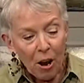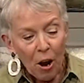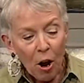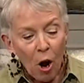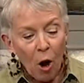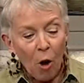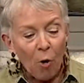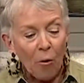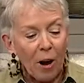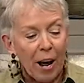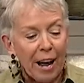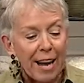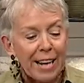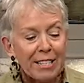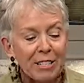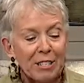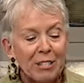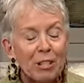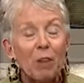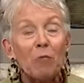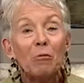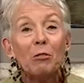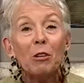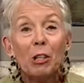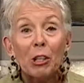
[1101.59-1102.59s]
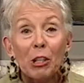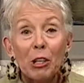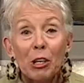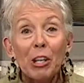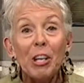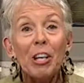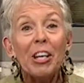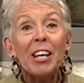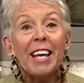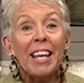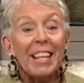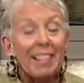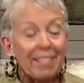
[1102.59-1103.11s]
All right, so look
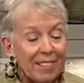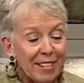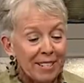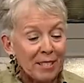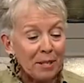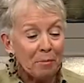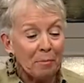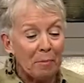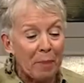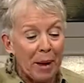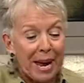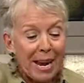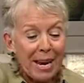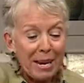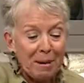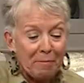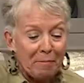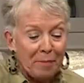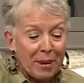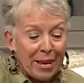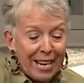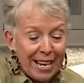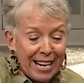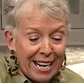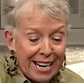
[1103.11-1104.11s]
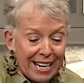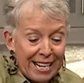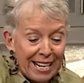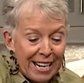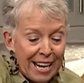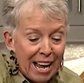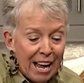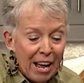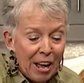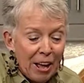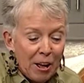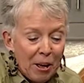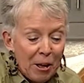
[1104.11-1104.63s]
at this baked bean.
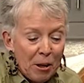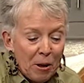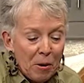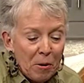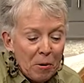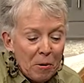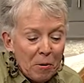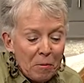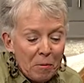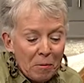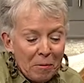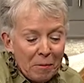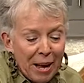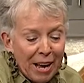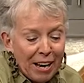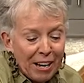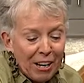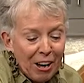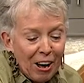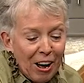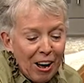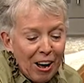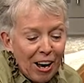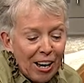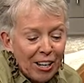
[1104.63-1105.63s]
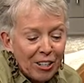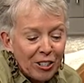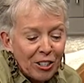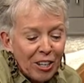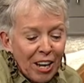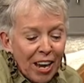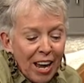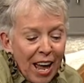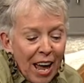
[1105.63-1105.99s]
Oh my gosh.